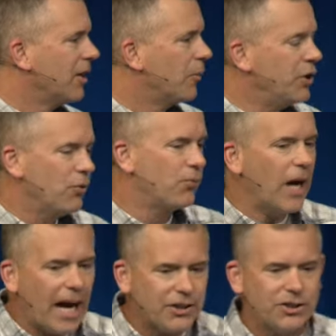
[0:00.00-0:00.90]
When you
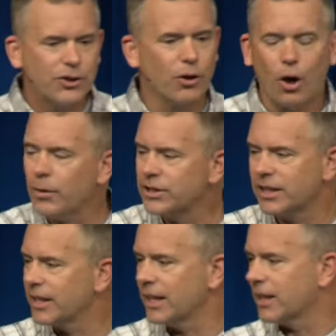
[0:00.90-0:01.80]
fast, you're always going
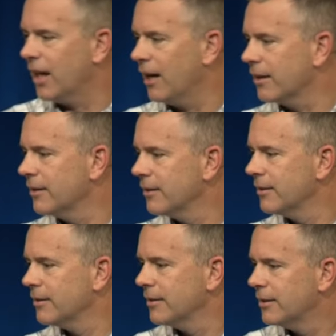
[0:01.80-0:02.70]
to get God.
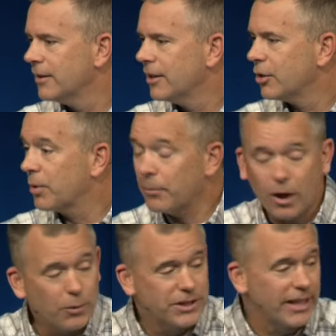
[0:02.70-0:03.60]
You're probably
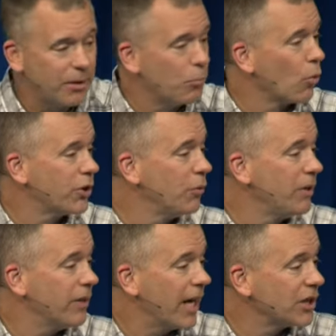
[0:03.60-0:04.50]
always going to get more than you
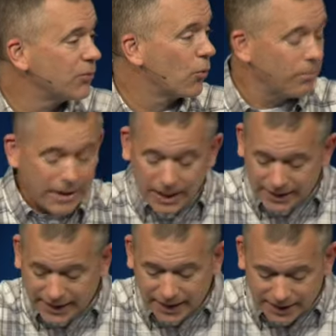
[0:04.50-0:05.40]
even asked for and may
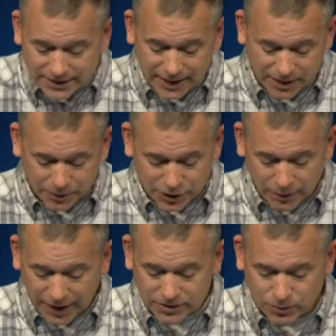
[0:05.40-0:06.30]
not get exactly what you
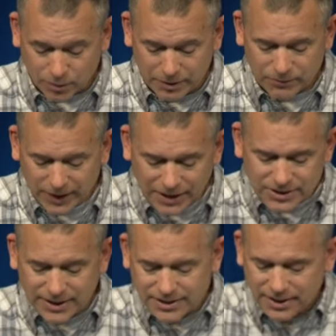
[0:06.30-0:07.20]
asked for. But
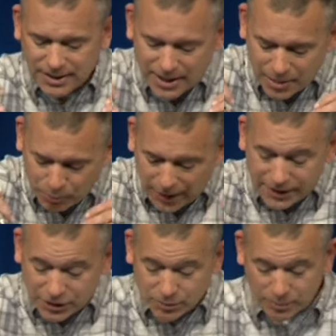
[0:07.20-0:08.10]
fasting is a
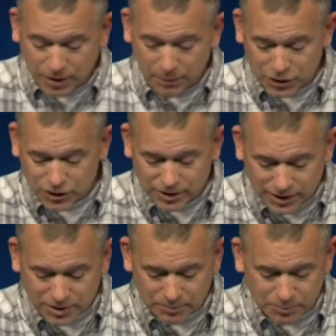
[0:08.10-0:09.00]
practice we probably should
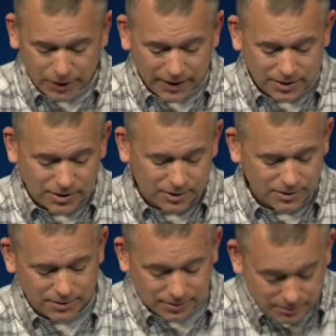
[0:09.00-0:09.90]
dis- practice
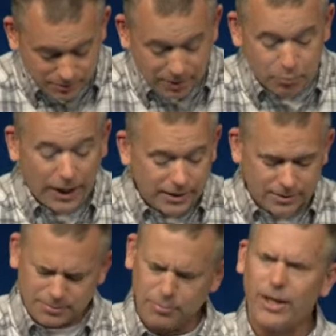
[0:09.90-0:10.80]
a
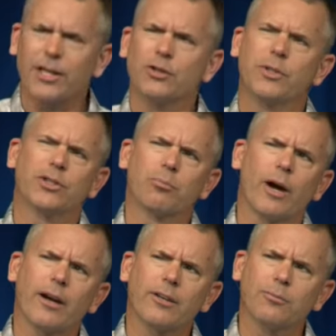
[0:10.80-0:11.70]
practice. Practice, we should
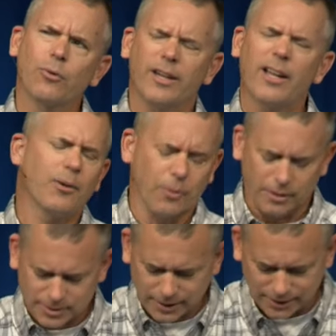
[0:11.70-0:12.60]
practice more? Yeah, that
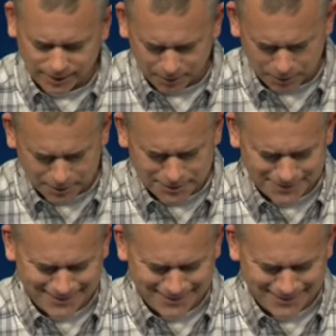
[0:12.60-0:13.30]
works. I think that works.